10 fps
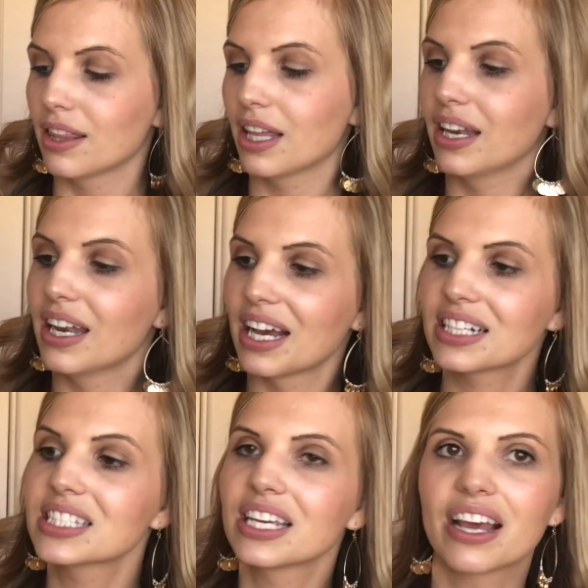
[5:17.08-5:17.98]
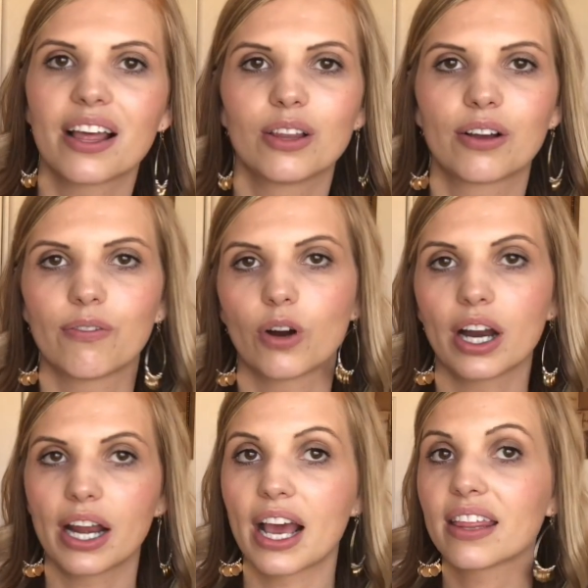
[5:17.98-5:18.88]
The next thing I look
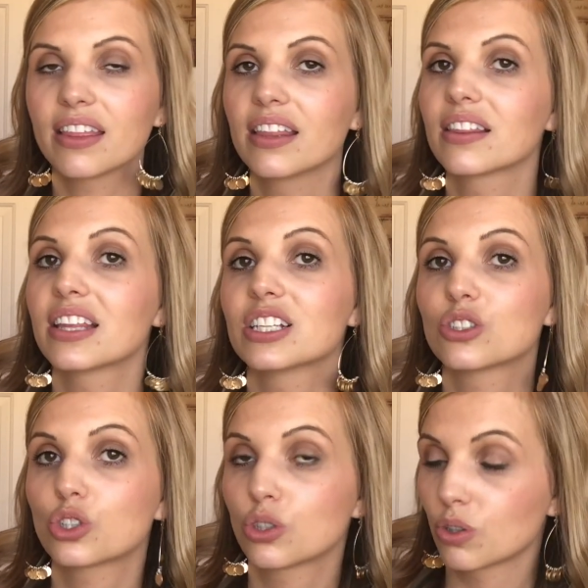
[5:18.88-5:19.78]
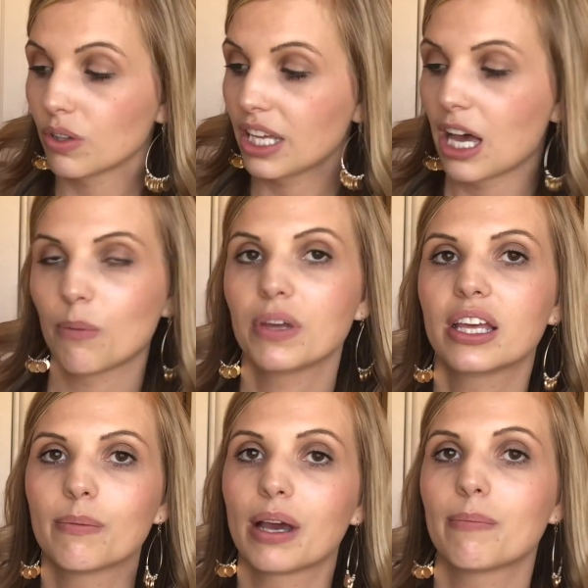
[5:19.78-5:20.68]
for, and I think this truly helped me
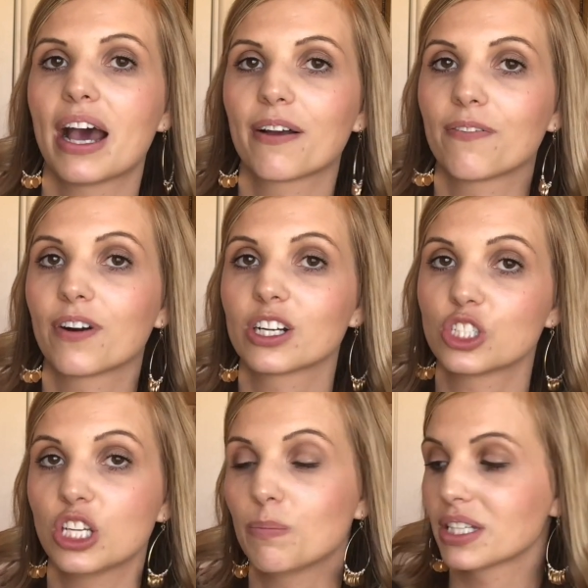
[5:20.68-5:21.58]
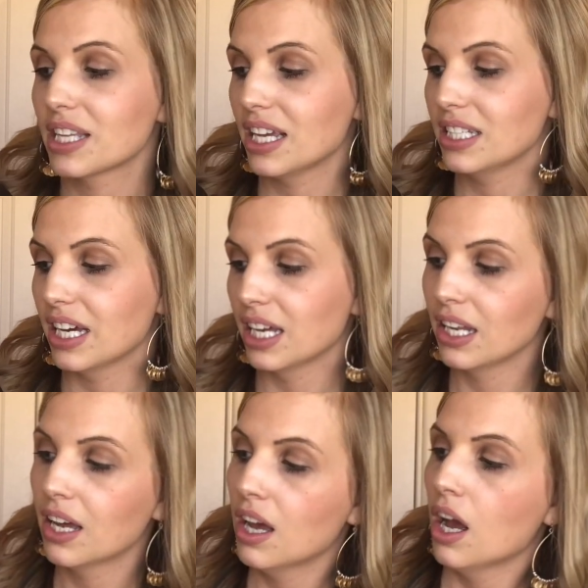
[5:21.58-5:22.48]
get my bag for as cheap as I
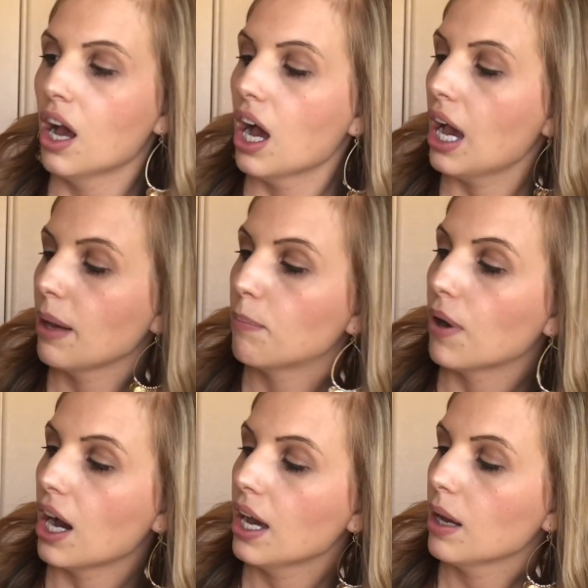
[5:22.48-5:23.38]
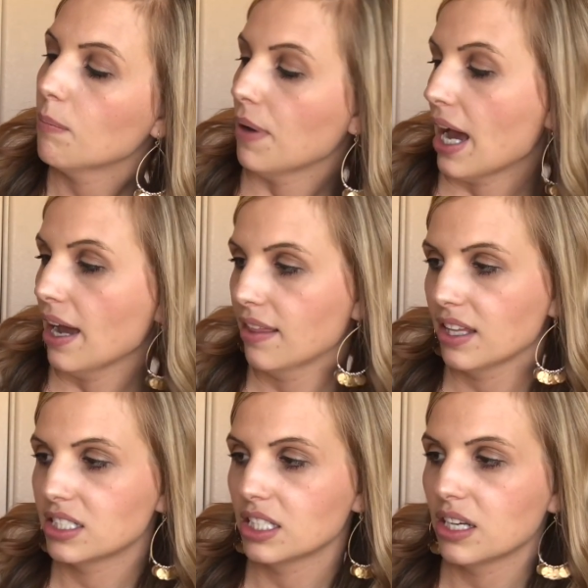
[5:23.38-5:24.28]
did, I bought a bag
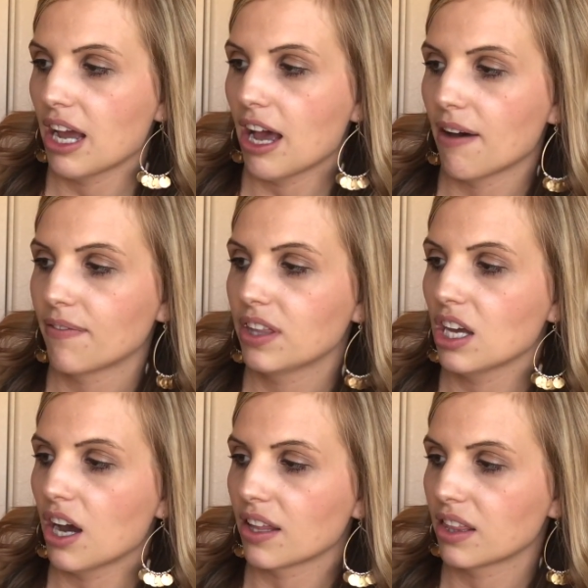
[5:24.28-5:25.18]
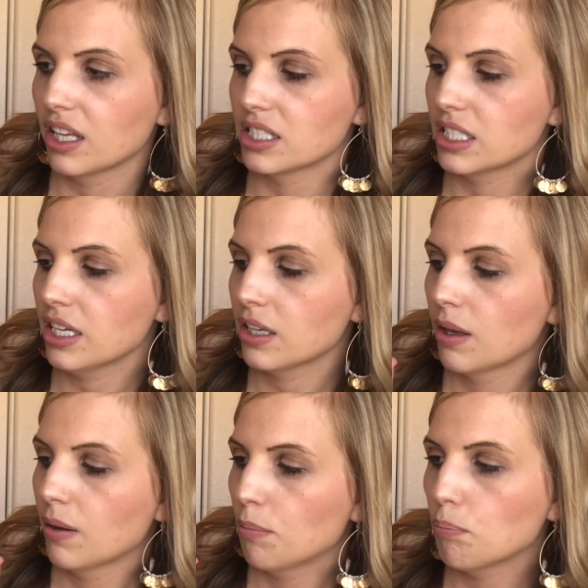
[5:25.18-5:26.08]
that didn't have the authentic
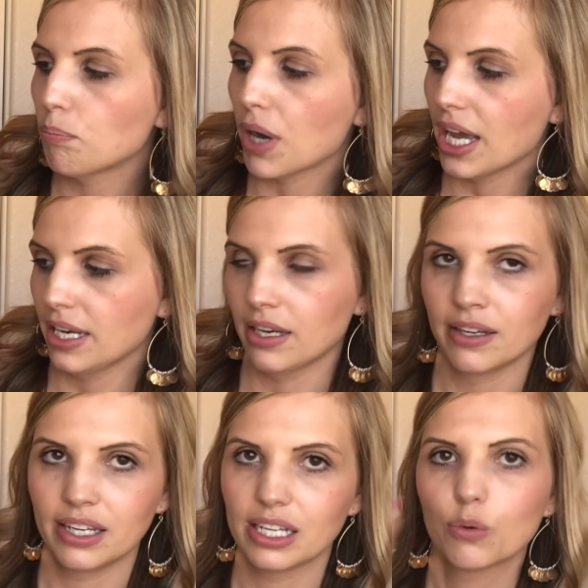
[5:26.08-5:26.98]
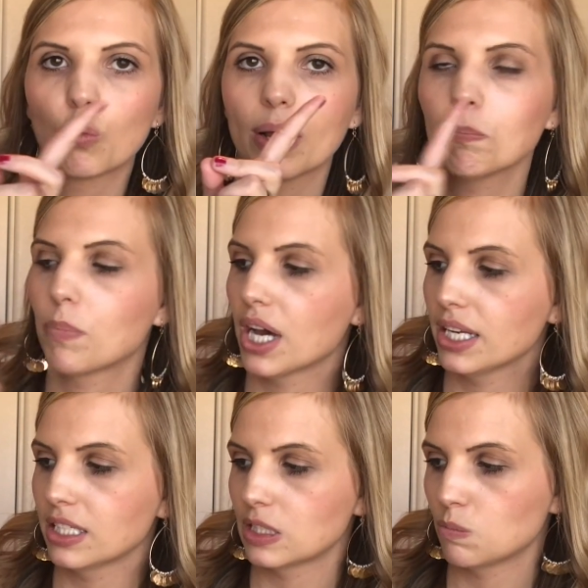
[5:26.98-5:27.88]
button. One
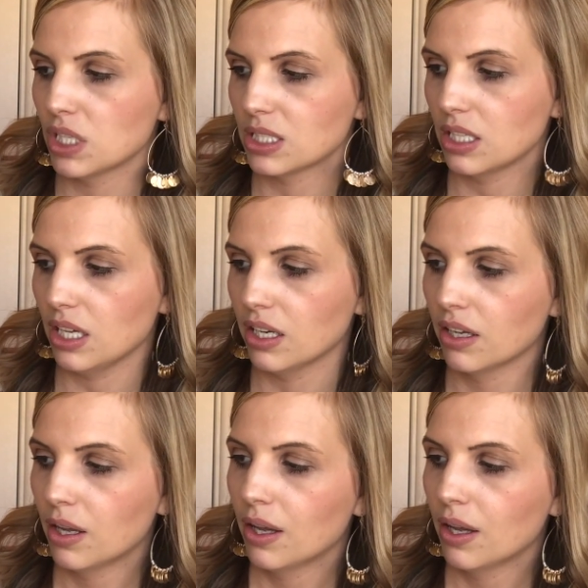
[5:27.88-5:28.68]
button is missing,